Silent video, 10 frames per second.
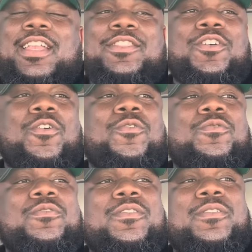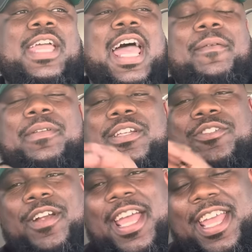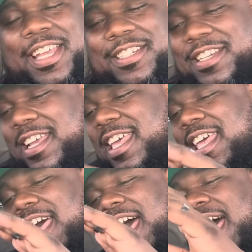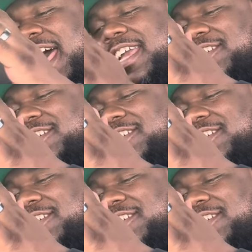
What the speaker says: to throw Gallup in the trash. I ain't